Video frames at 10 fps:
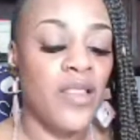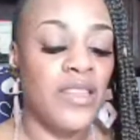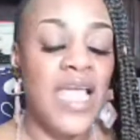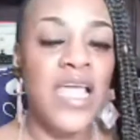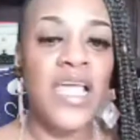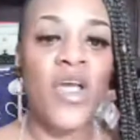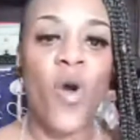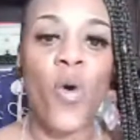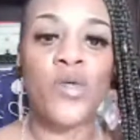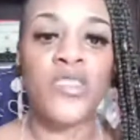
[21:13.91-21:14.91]
thing,
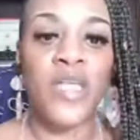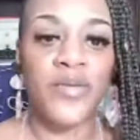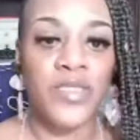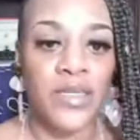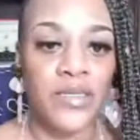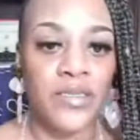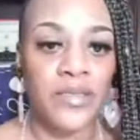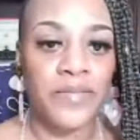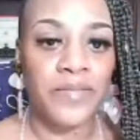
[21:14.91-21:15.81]
or substance.